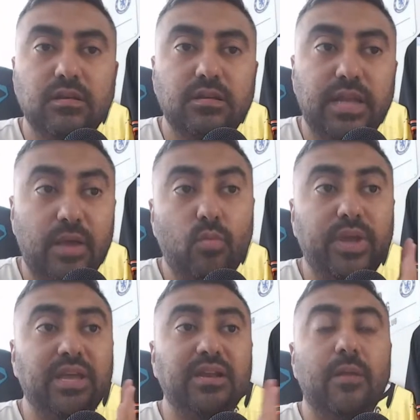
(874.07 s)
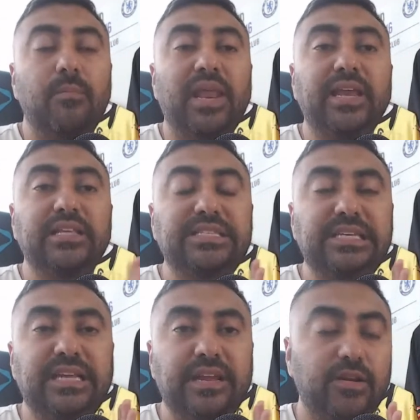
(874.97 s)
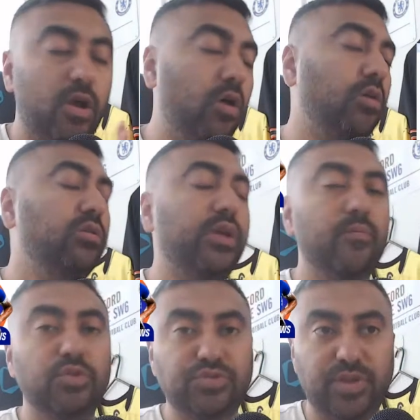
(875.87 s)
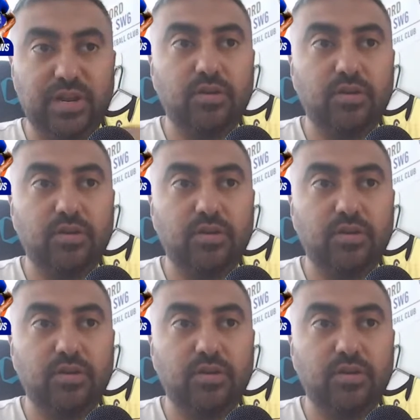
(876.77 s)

Now, we can complain and sit here and go, oh, look at Mudrik,